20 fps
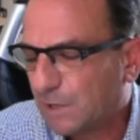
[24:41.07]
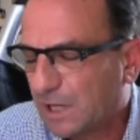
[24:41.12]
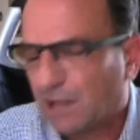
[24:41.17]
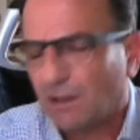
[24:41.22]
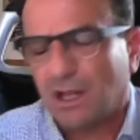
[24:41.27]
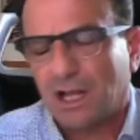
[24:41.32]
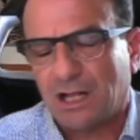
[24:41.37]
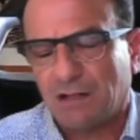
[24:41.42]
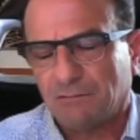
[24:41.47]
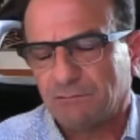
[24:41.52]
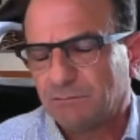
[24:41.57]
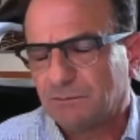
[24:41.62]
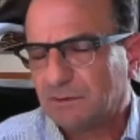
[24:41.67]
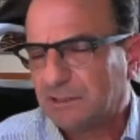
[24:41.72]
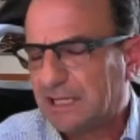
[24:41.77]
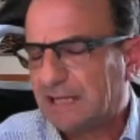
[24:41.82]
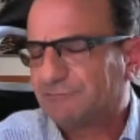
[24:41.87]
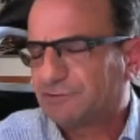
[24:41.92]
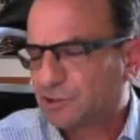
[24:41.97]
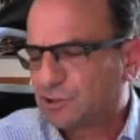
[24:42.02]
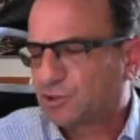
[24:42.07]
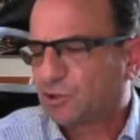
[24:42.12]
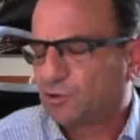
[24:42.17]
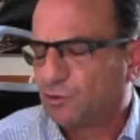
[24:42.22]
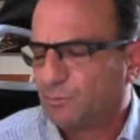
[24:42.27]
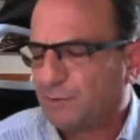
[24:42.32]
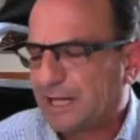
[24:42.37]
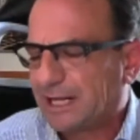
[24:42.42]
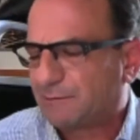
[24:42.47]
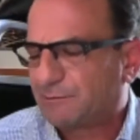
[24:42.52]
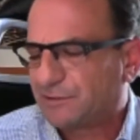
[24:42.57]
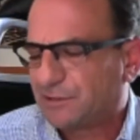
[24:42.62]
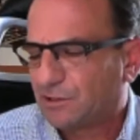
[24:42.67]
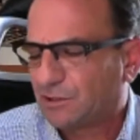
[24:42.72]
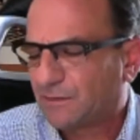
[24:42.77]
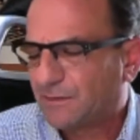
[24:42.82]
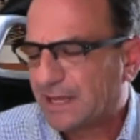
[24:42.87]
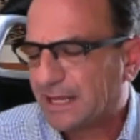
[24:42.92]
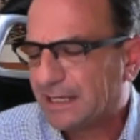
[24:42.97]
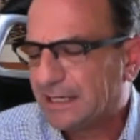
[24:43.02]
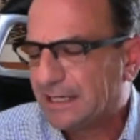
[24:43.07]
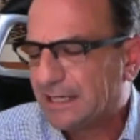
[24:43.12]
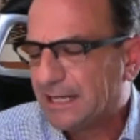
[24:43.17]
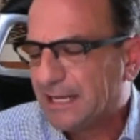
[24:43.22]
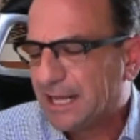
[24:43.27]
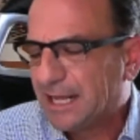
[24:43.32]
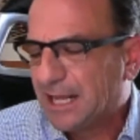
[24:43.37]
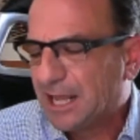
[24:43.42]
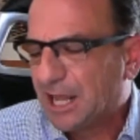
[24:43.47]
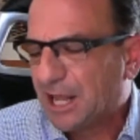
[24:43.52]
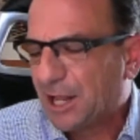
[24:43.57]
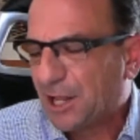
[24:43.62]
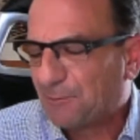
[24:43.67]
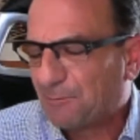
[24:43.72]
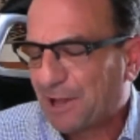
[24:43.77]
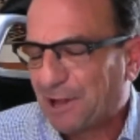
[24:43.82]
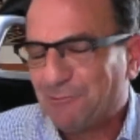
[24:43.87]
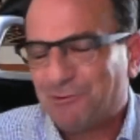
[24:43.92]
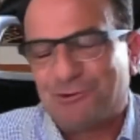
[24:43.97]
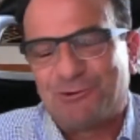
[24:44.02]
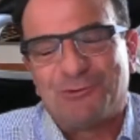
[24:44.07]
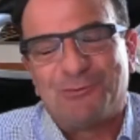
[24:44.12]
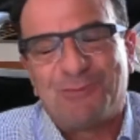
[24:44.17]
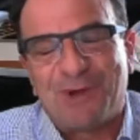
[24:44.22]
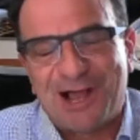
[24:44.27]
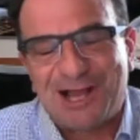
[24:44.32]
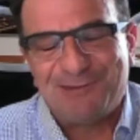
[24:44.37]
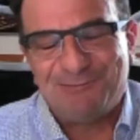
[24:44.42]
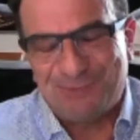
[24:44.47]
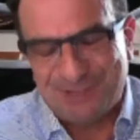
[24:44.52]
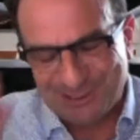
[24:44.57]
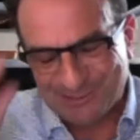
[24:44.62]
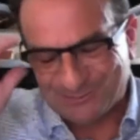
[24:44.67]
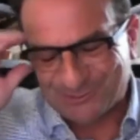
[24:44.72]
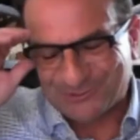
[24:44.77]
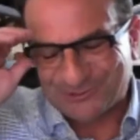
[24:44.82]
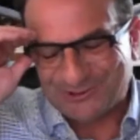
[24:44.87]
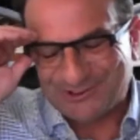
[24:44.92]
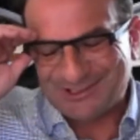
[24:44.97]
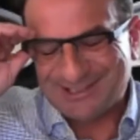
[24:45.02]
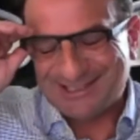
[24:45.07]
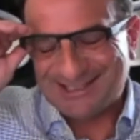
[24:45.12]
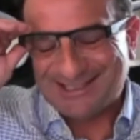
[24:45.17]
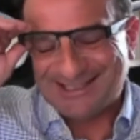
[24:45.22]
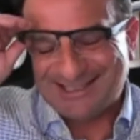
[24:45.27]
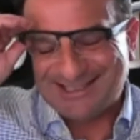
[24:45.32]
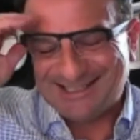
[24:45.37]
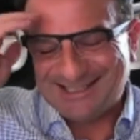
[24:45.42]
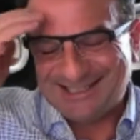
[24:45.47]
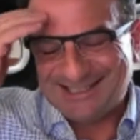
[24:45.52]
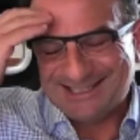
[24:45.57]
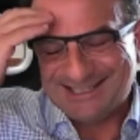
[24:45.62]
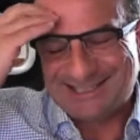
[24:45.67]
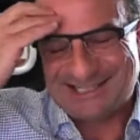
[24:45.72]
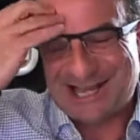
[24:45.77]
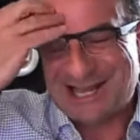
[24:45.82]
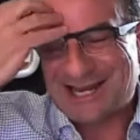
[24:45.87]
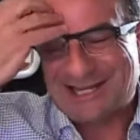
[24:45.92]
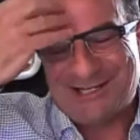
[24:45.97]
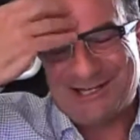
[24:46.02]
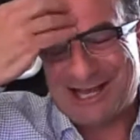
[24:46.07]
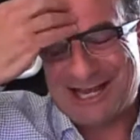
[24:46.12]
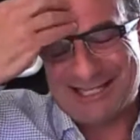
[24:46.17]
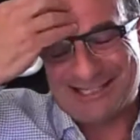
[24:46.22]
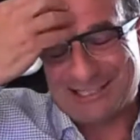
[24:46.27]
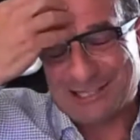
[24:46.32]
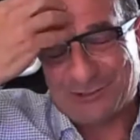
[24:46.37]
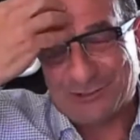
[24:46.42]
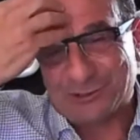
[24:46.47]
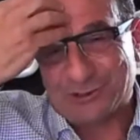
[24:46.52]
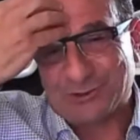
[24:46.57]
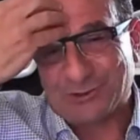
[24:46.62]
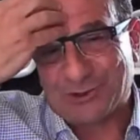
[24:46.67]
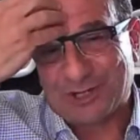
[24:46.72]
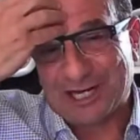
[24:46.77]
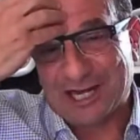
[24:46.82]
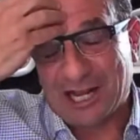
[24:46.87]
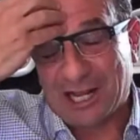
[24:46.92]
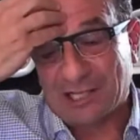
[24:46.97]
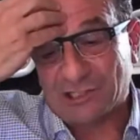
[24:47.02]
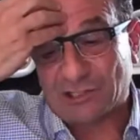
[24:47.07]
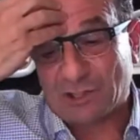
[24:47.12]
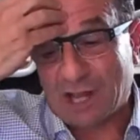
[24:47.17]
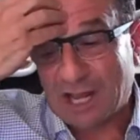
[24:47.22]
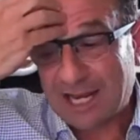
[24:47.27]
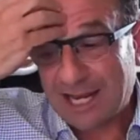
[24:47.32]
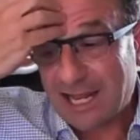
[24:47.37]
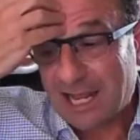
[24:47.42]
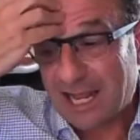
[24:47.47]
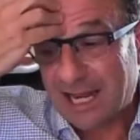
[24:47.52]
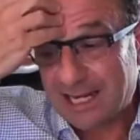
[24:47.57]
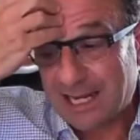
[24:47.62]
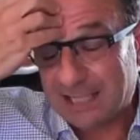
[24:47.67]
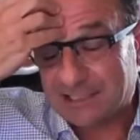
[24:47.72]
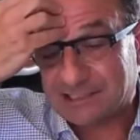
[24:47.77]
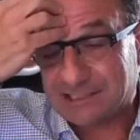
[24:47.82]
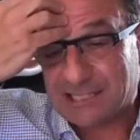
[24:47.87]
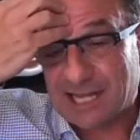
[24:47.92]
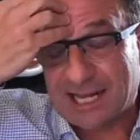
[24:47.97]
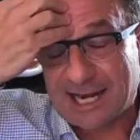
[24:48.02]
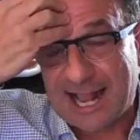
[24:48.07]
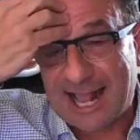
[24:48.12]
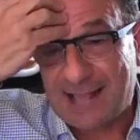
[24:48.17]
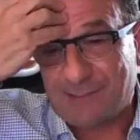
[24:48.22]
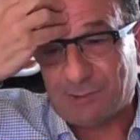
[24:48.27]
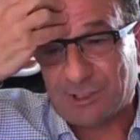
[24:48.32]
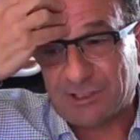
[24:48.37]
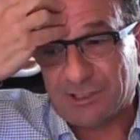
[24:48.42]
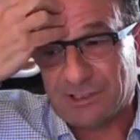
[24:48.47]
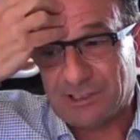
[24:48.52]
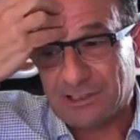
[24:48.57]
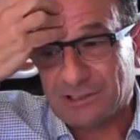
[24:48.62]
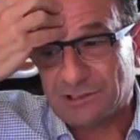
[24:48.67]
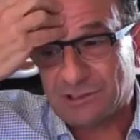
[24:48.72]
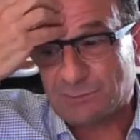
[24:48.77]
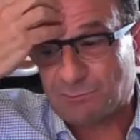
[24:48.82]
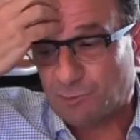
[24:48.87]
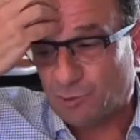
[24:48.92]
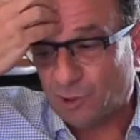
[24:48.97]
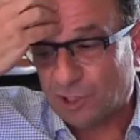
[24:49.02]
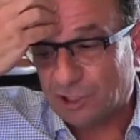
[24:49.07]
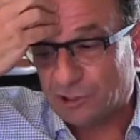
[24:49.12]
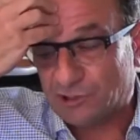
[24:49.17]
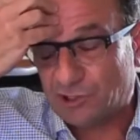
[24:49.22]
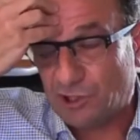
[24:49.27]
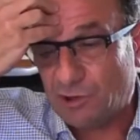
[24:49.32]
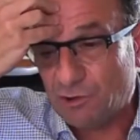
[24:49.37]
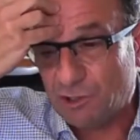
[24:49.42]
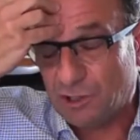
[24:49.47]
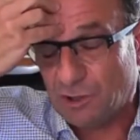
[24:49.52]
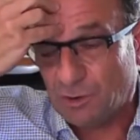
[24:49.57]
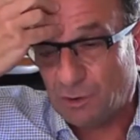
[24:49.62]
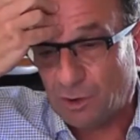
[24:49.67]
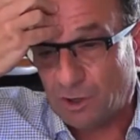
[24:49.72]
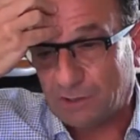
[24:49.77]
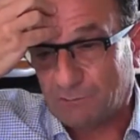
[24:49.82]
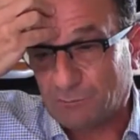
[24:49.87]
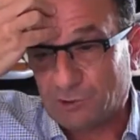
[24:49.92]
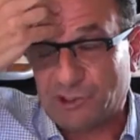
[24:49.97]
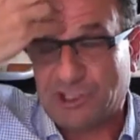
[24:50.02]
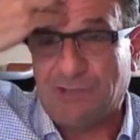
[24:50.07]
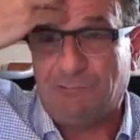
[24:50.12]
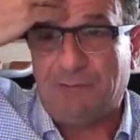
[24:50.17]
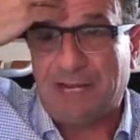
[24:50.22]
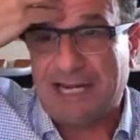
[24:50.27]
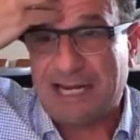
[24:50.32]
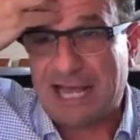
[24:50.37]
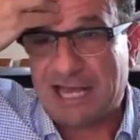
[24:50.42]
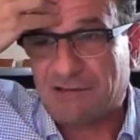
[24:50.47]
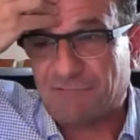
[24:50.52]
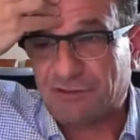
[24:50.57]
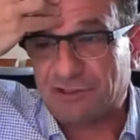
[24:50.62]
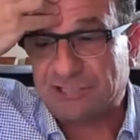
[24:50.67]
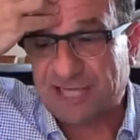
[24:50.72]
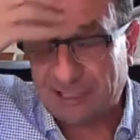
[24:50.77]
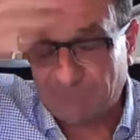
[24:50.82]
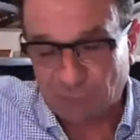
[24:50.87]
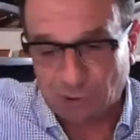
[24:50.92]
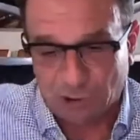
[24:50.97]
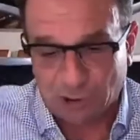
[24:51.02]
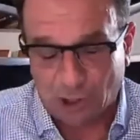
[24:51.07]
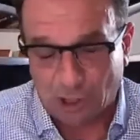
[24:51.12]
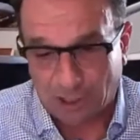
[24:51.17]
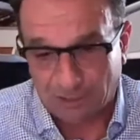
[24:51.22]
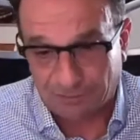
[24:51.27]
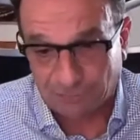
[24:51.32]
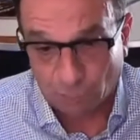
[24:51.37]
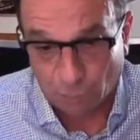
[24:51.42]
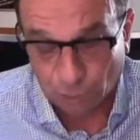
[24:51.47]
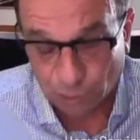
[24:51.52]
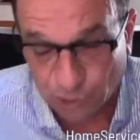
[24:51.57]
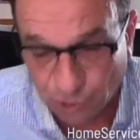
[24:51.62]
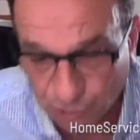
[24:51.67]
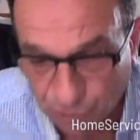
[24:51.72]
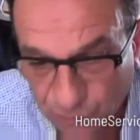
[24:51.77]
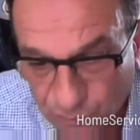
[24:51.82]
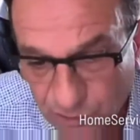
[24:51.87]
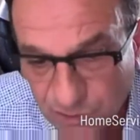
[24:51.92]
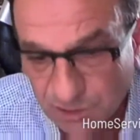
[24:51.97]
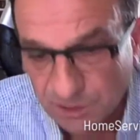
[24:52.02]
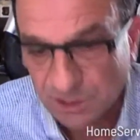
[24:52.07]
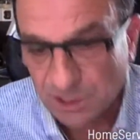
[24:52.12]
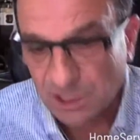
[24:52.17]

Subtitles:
I'll have to circle back with you on that. Okay. I want to remind people, Scott, you got to tell the story. So I got Scott Abbott to put a toga on, which he made out of a tablecloth or two,